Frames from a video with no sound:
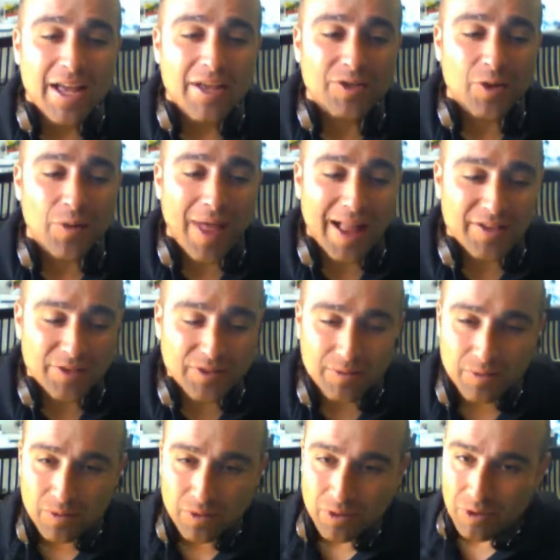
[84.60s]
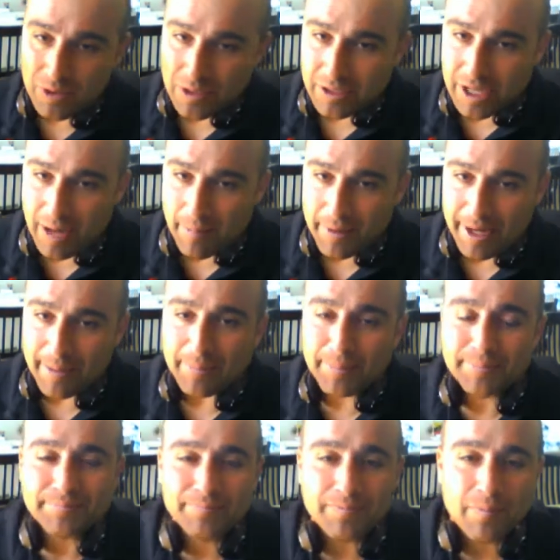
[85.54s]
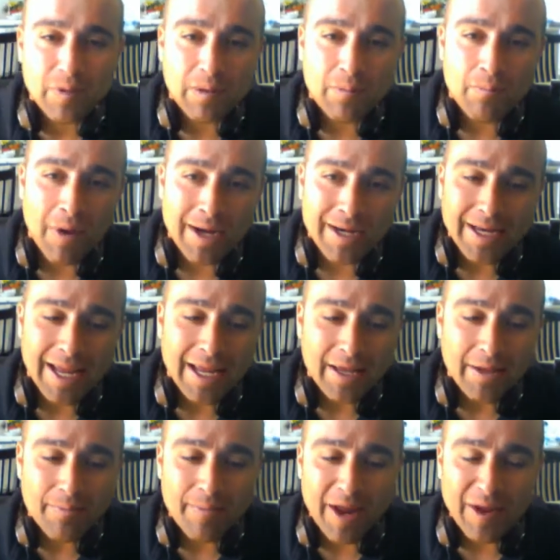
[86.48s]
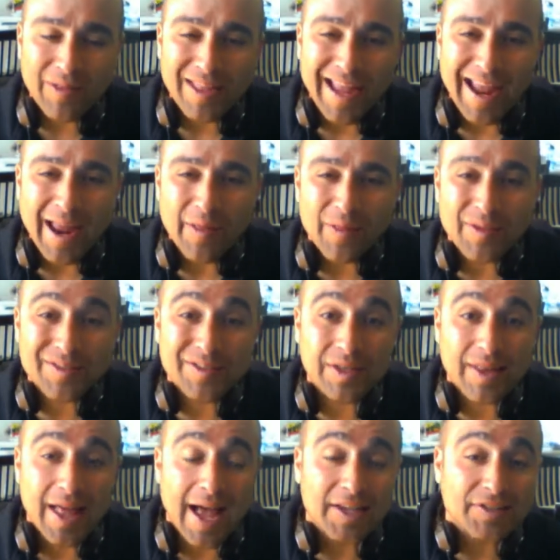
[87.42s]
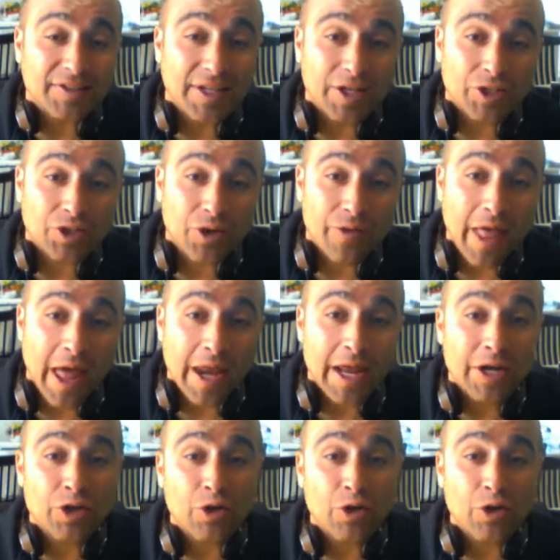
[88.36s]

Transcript: So that's coming up. Monday, May the 8th is the last day to turn that in.